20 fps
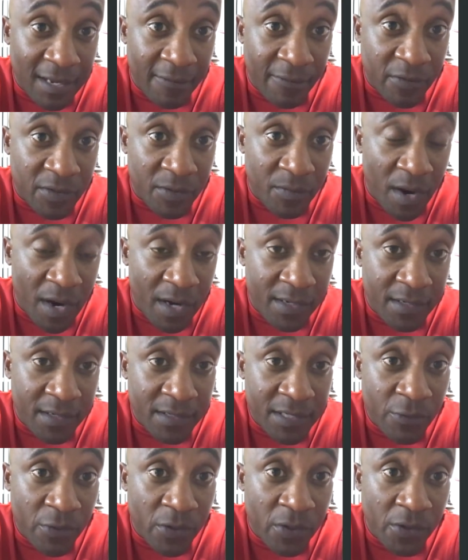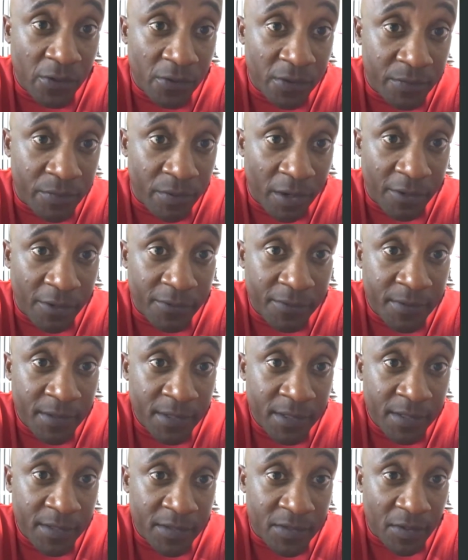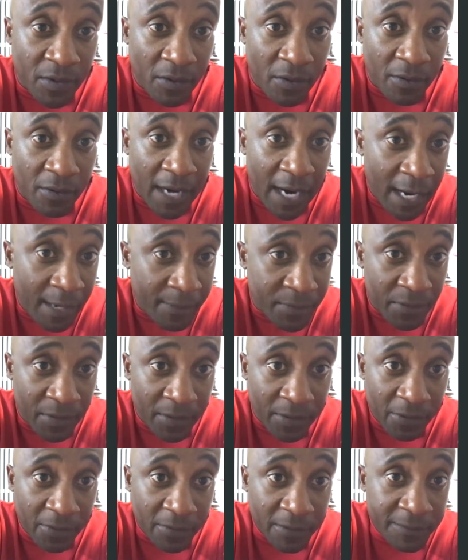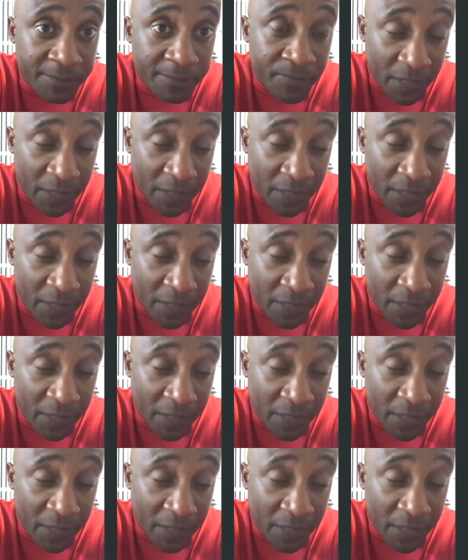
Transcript: somebody in Niwakuni, brother. So absolutely,